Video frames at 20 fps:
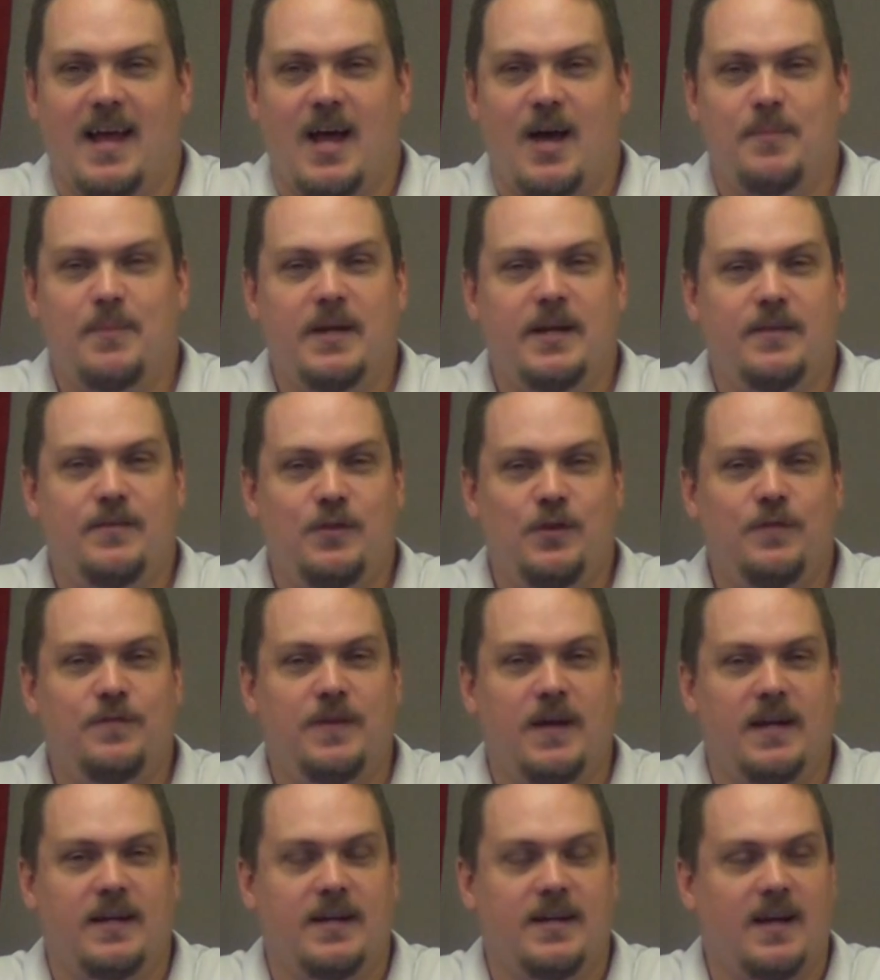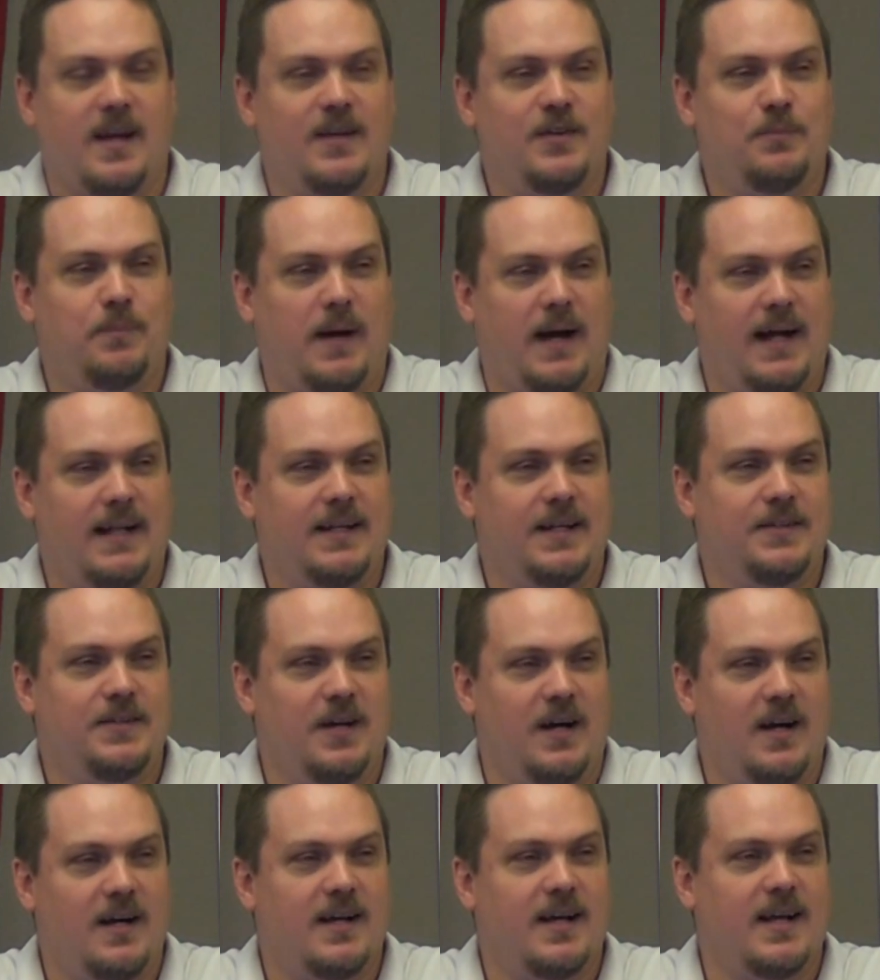How many of you found a nice pile
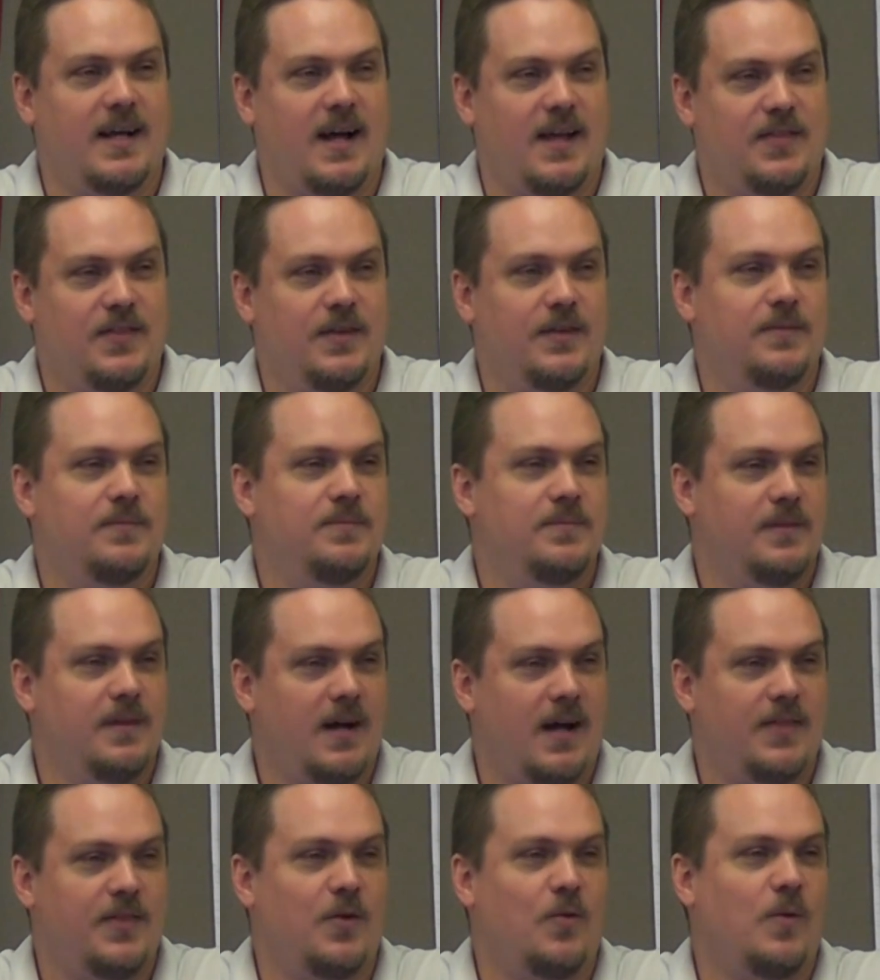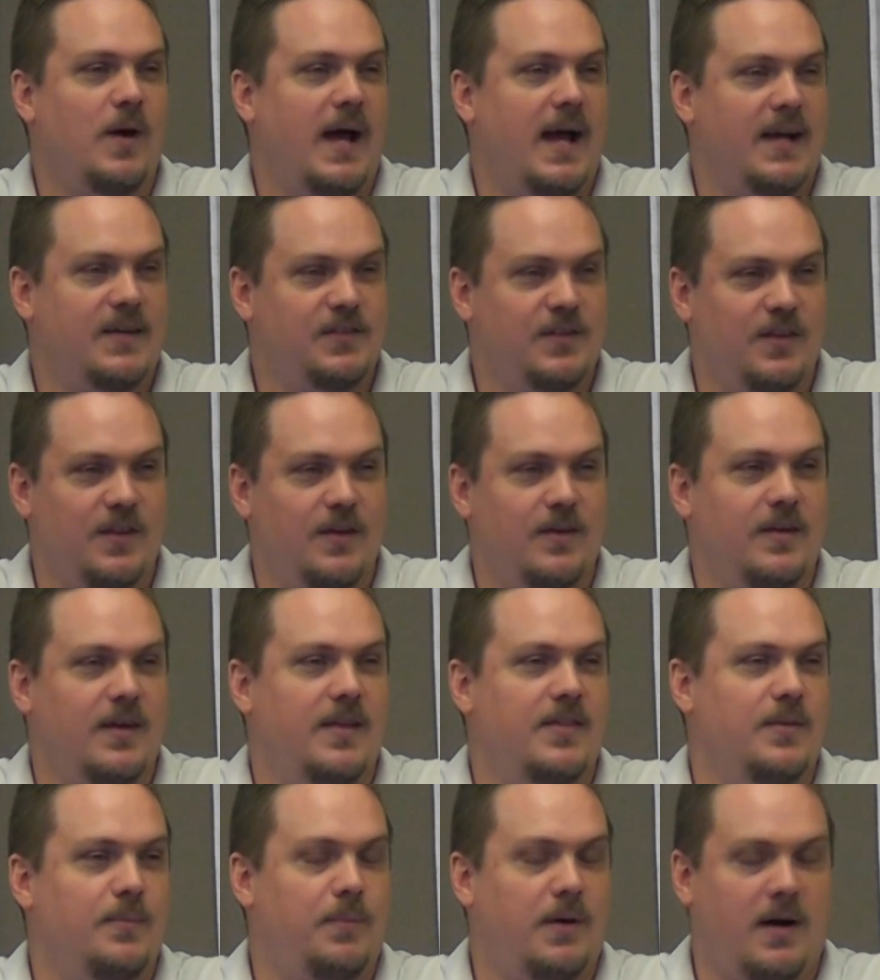of dung and got the wax and
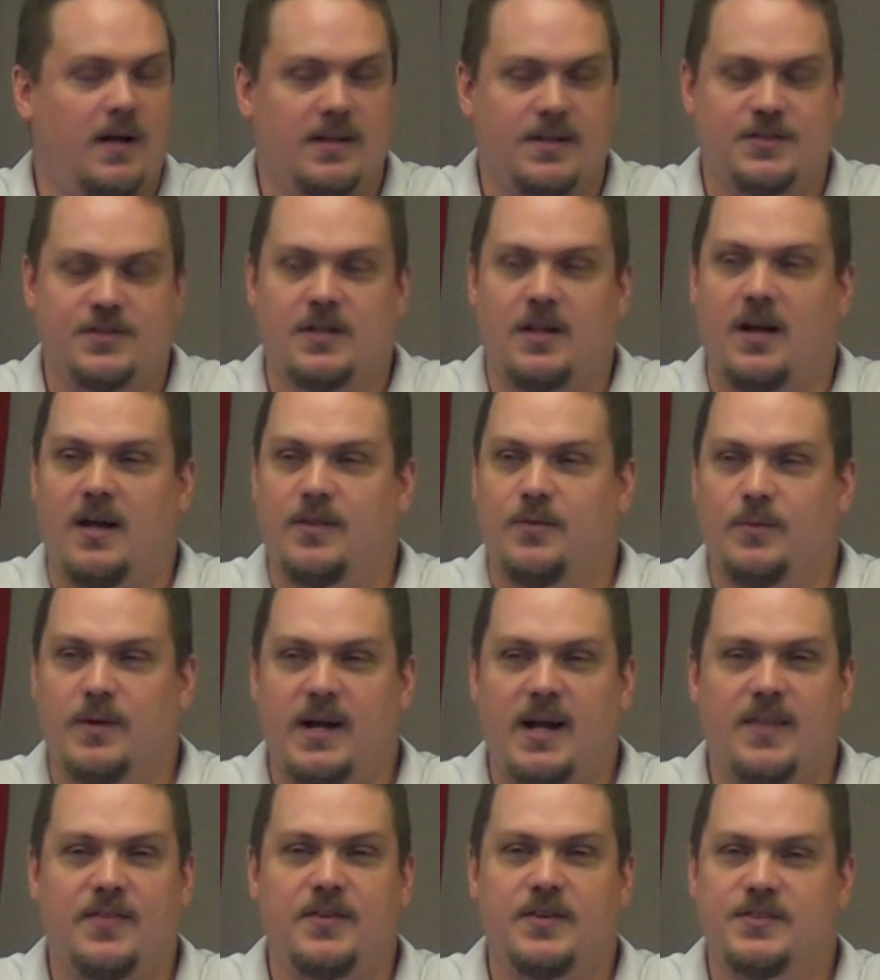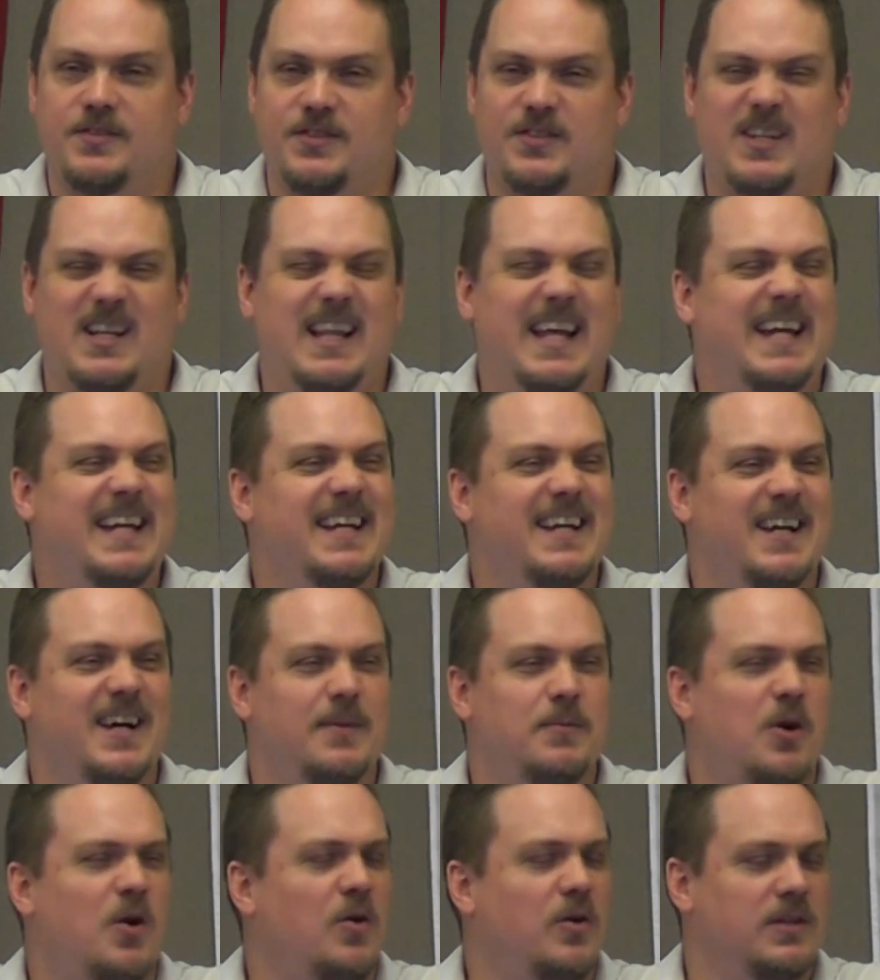the polish cloth, went out there and just cleaned it
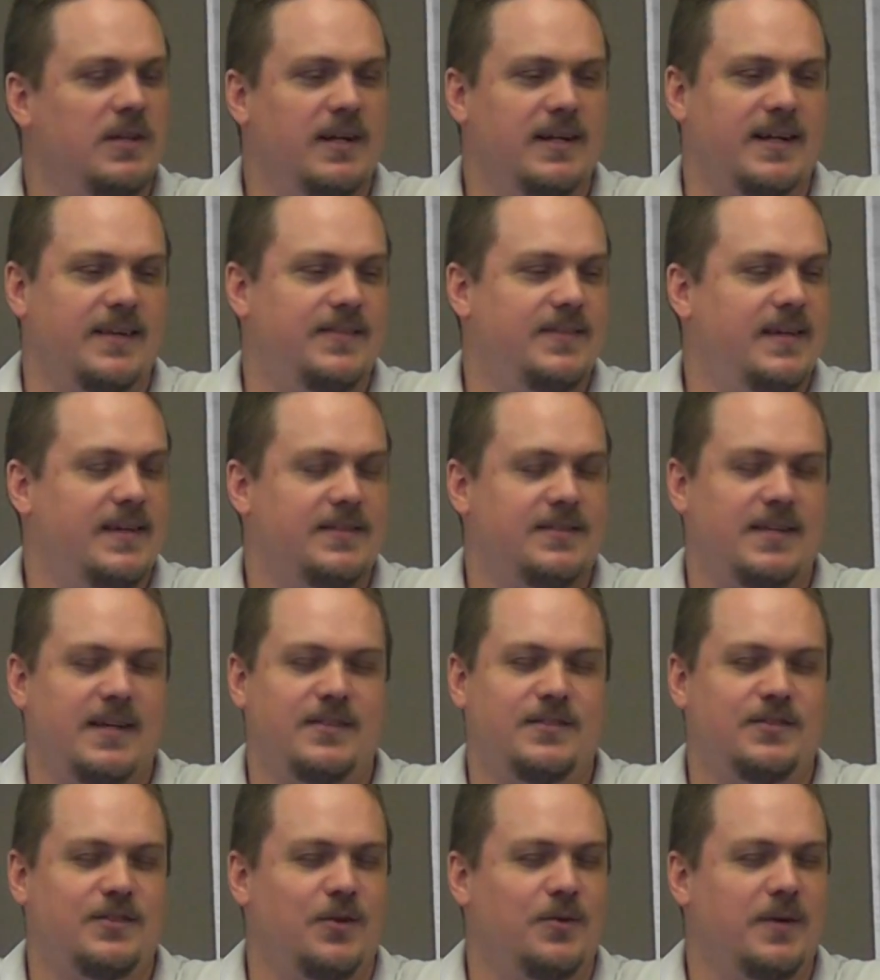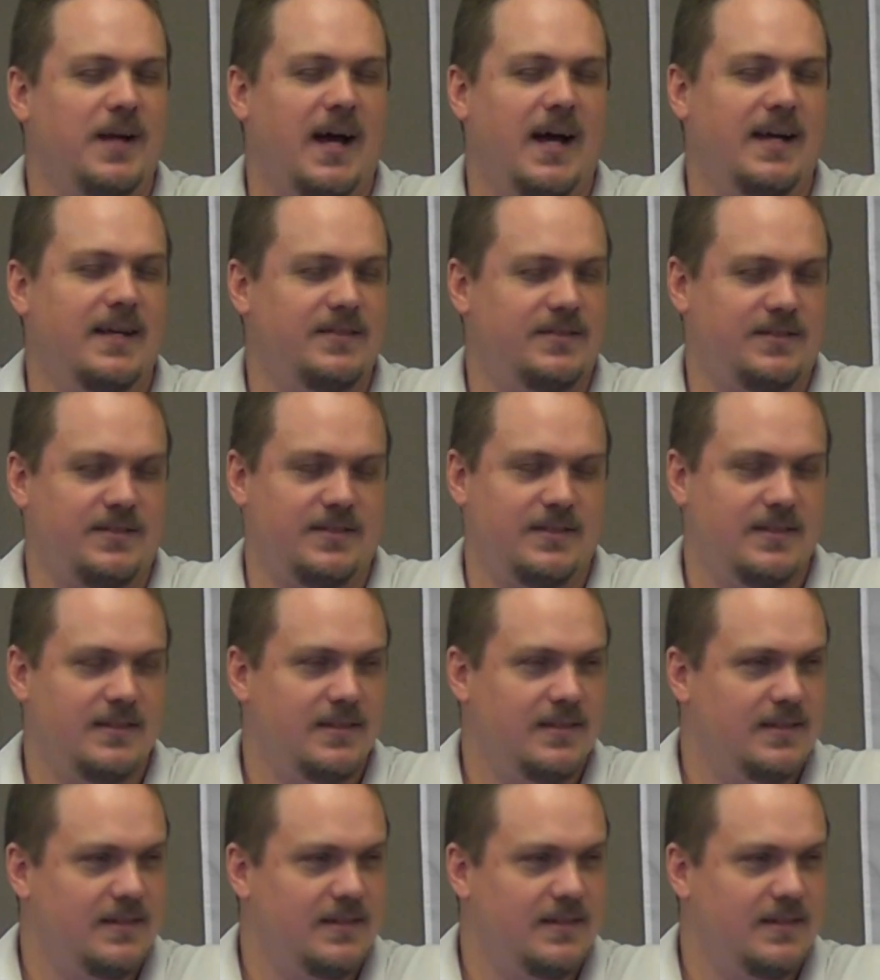up? Oh, look at this. That's so nice.